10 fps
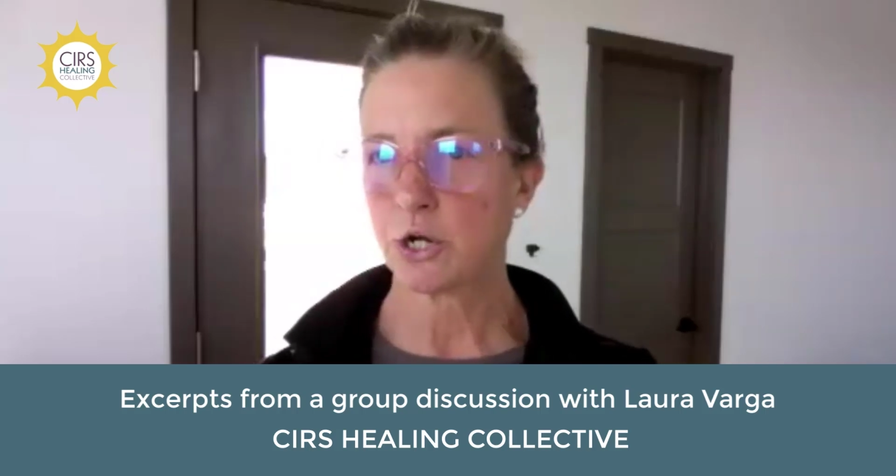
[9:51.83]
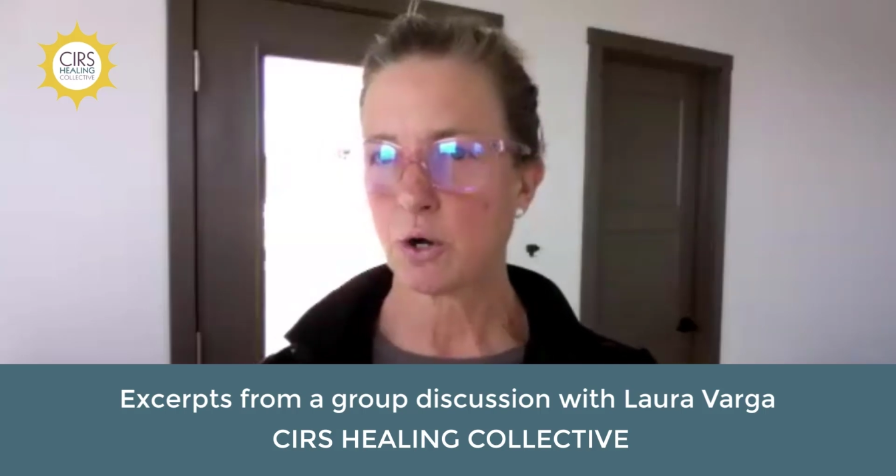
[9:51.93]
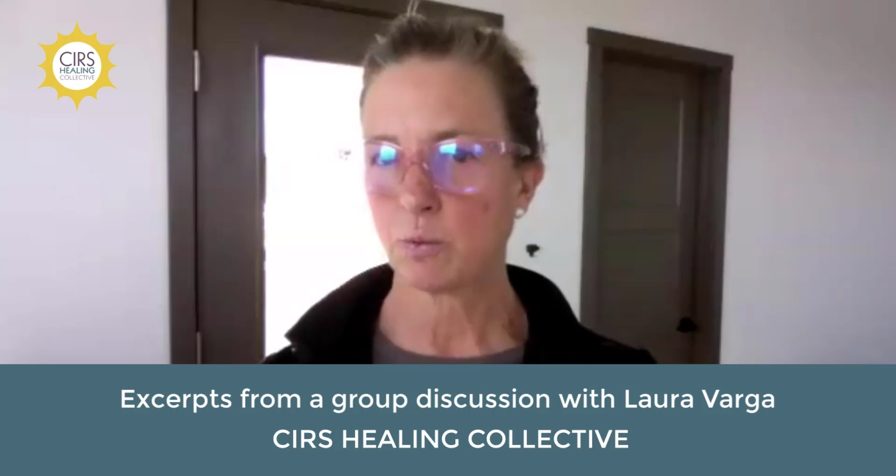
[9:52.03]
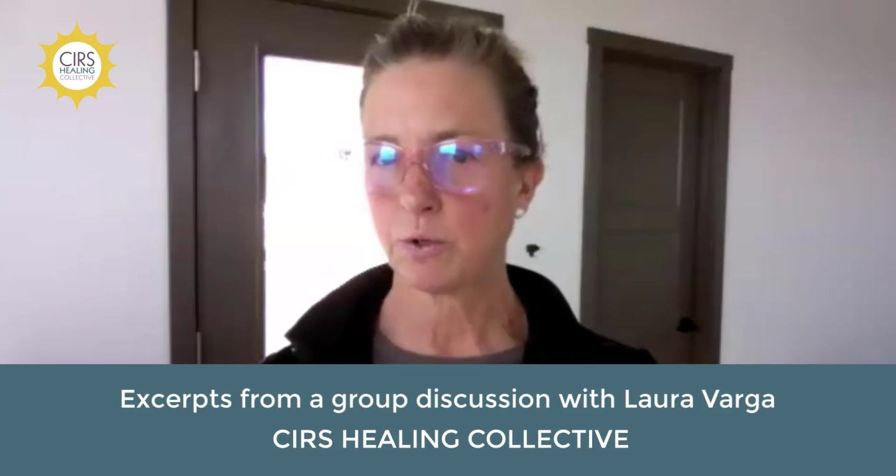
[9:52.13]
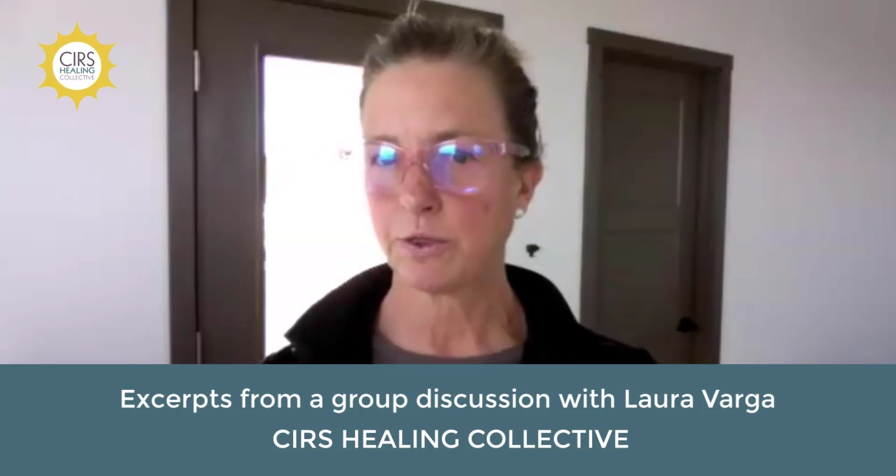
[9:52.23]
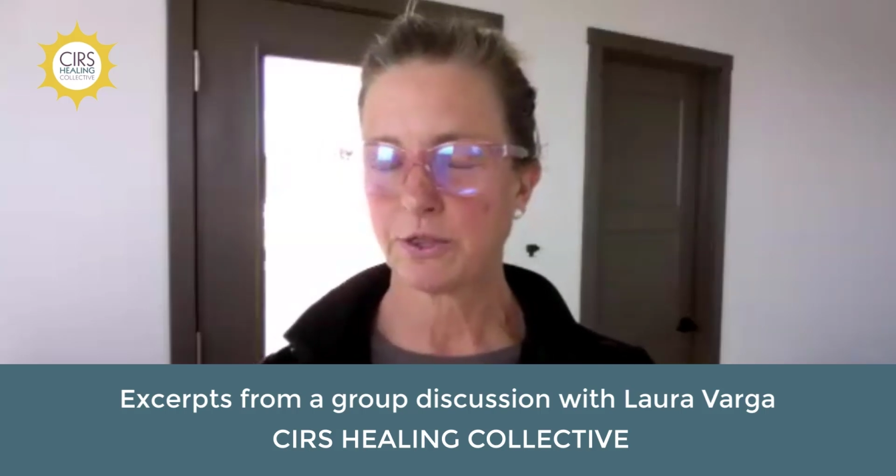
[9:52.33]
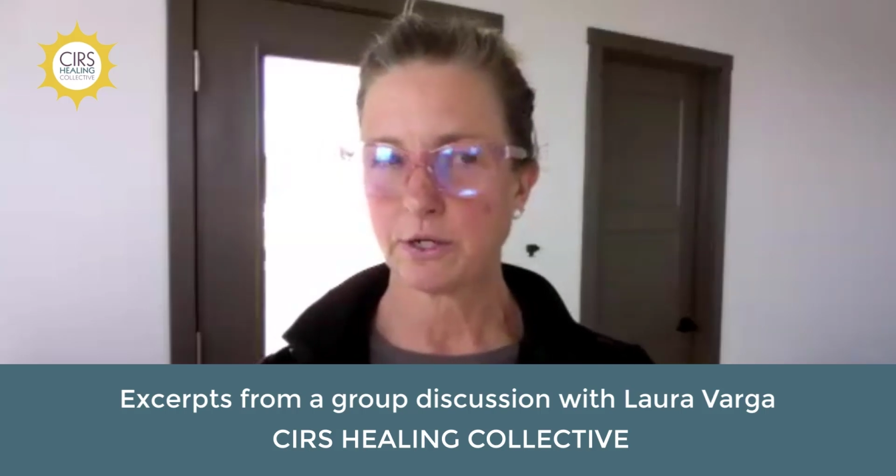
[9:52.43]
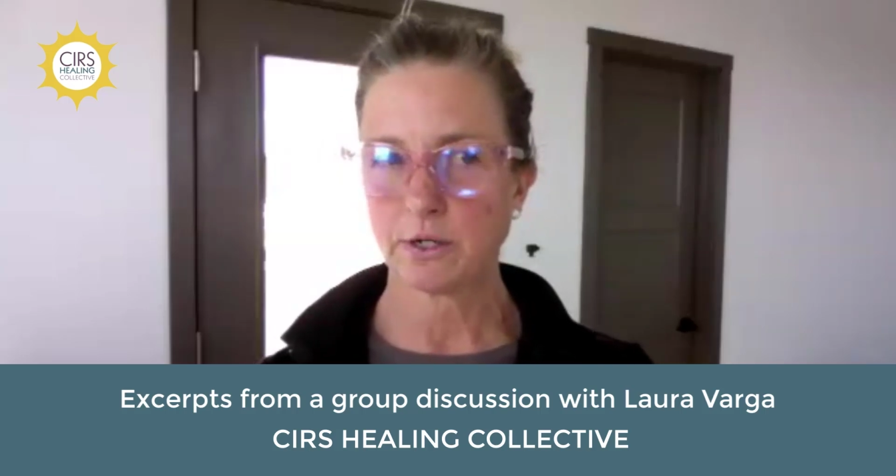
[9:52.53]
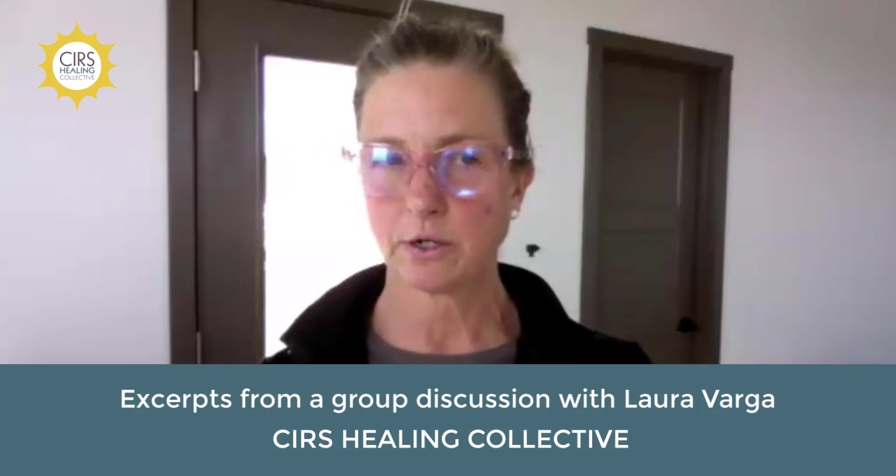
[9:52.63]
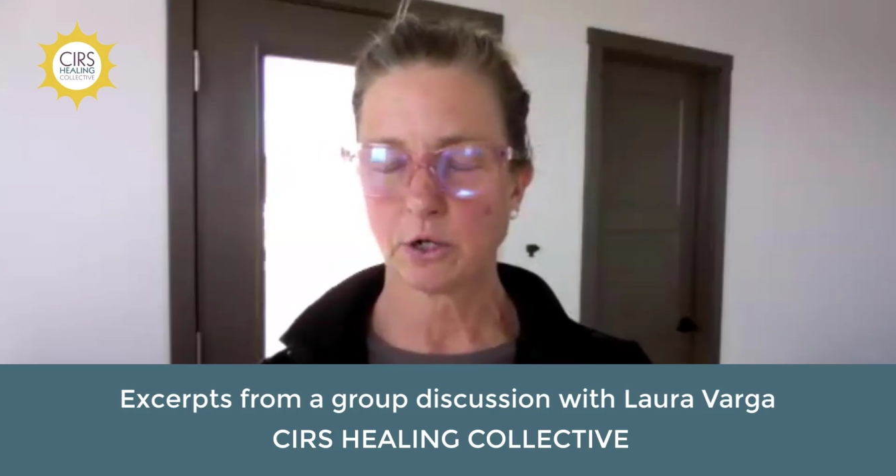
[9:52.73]
as we just
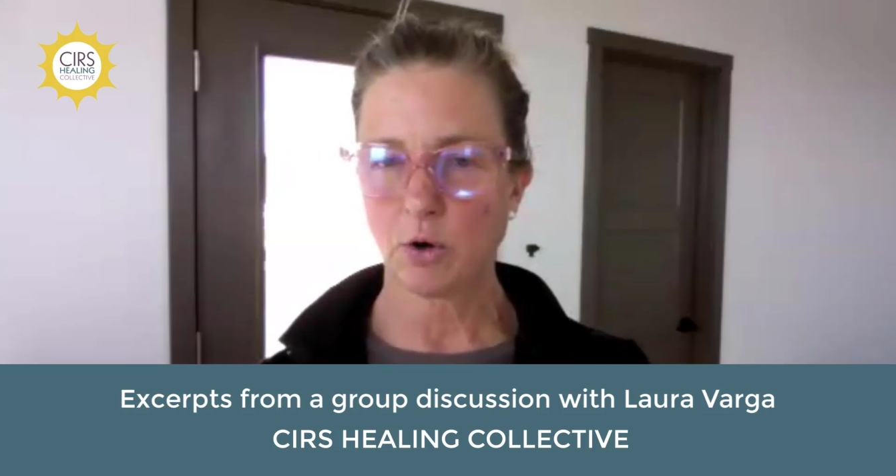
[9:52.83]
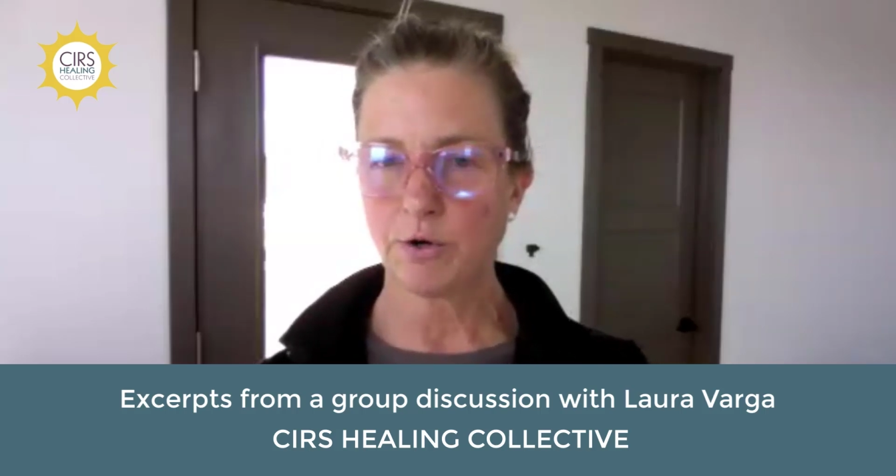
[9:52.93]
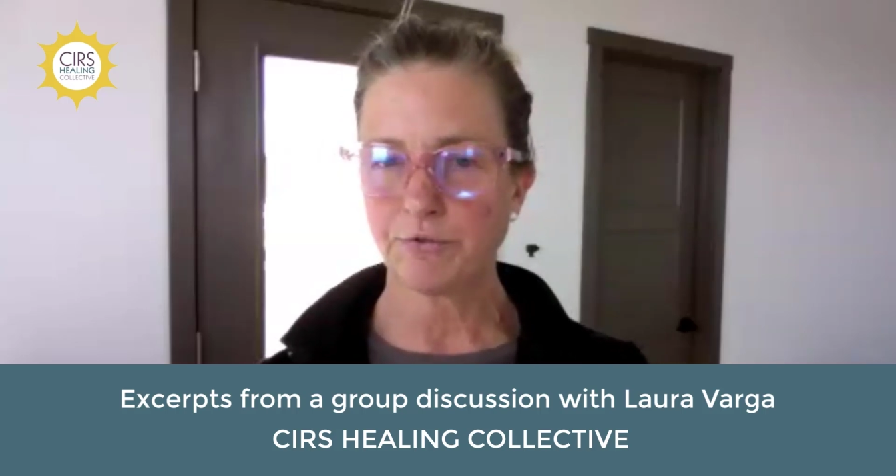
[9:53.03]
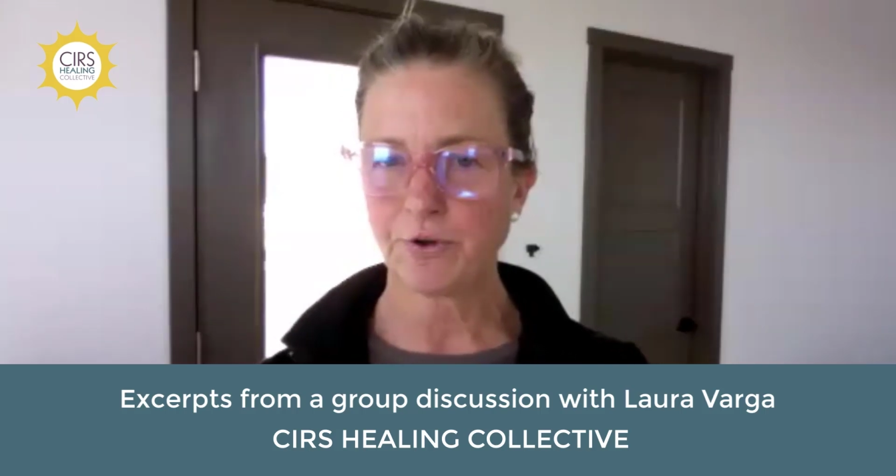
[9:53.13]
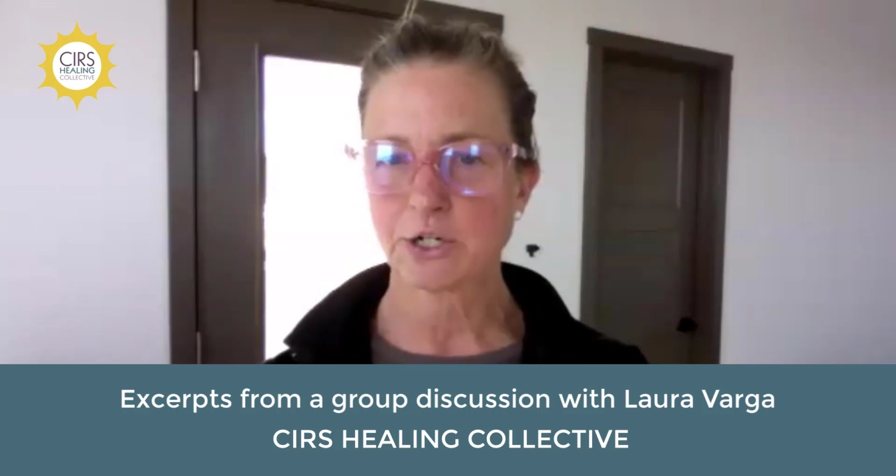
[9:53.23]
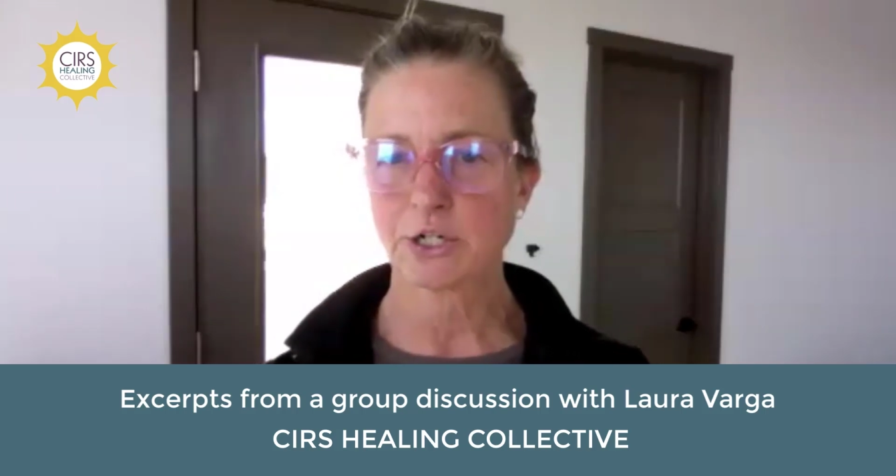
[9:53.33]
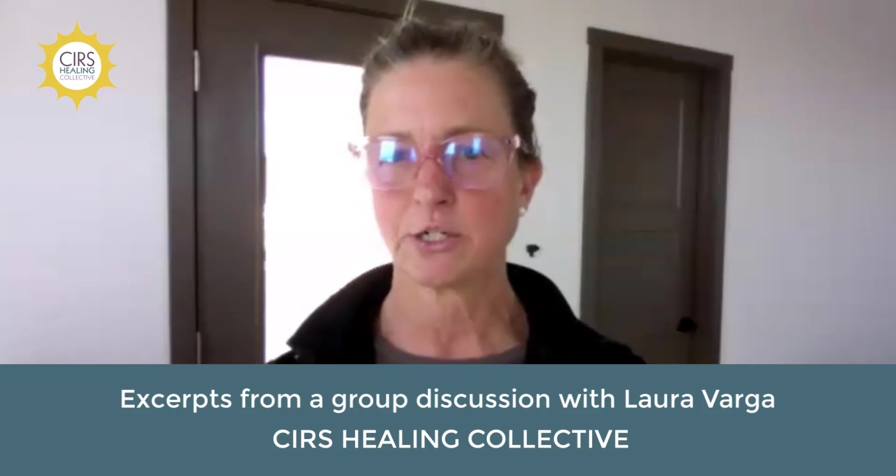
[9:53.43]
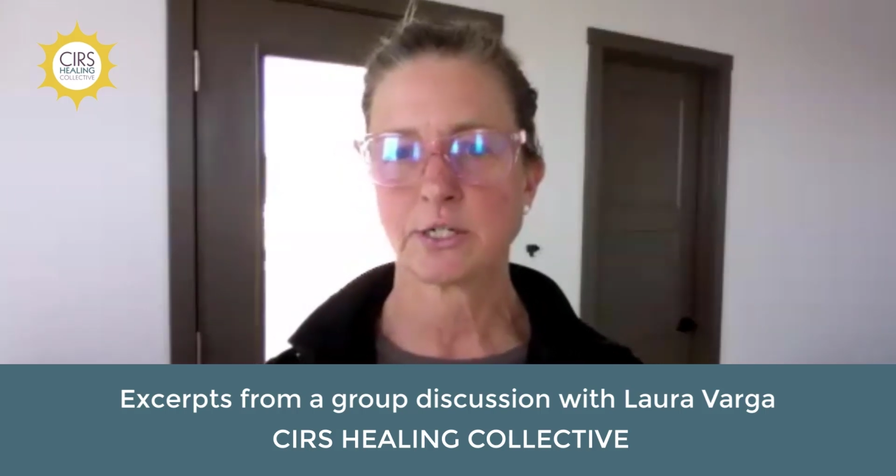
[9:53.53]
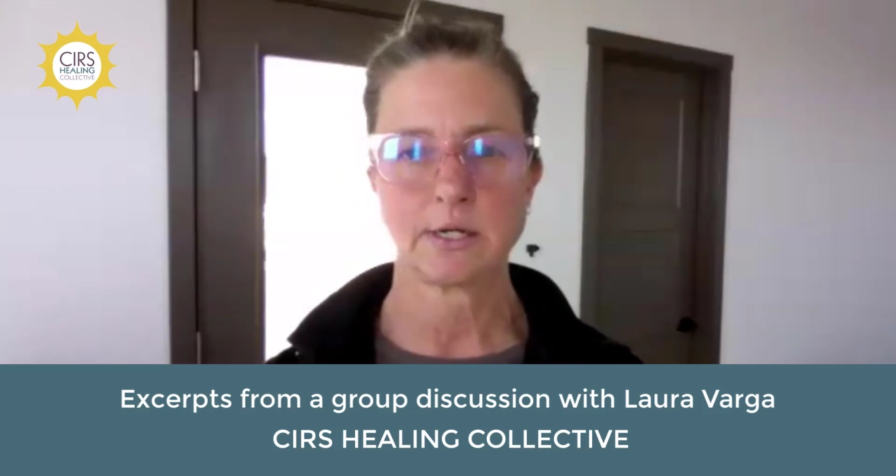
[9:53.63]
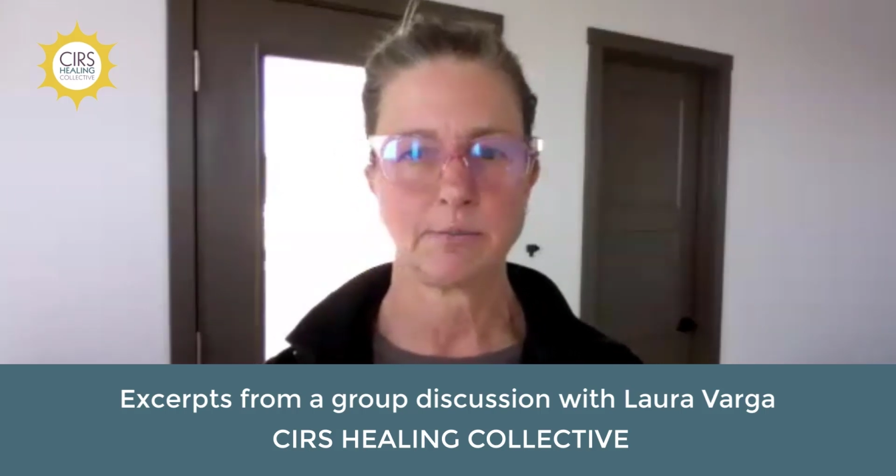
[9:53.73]
saw with the
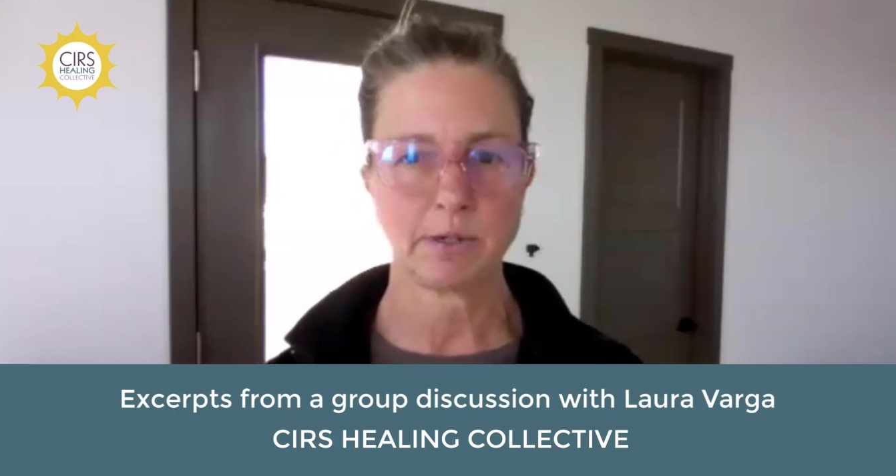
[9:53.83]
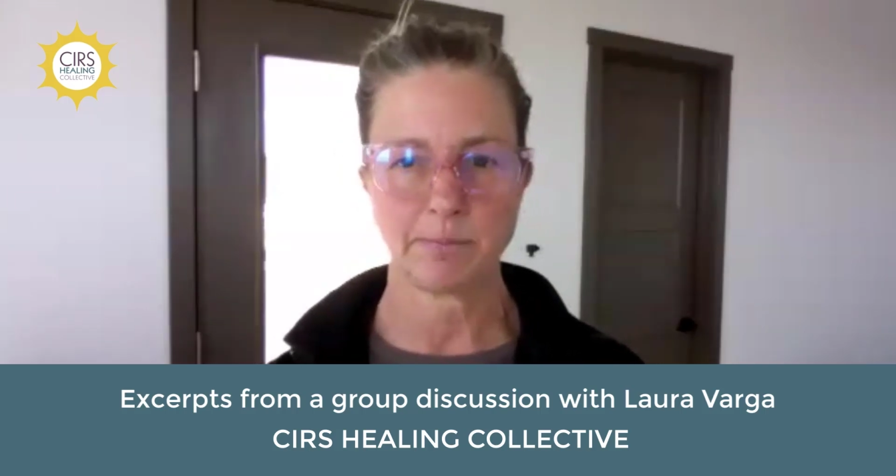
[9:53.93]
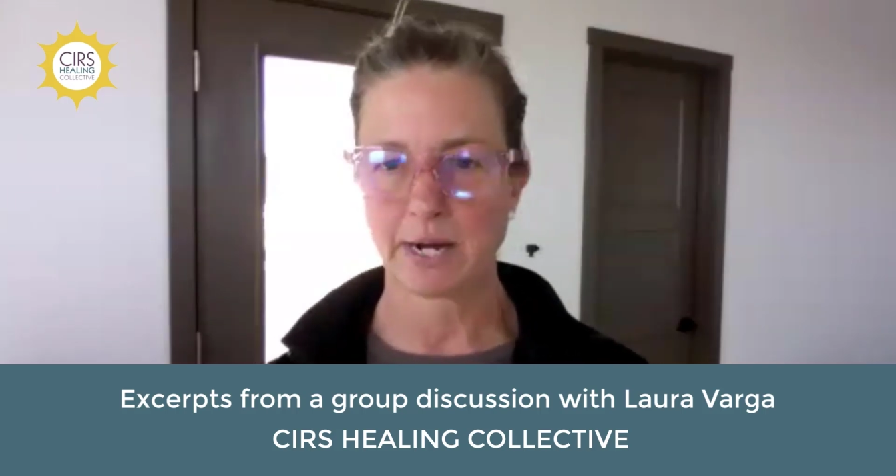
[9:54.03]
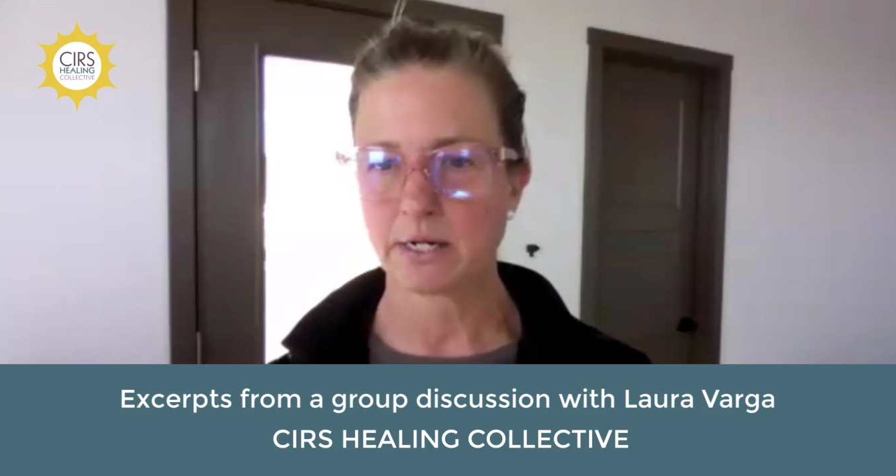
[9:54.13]
co-infections,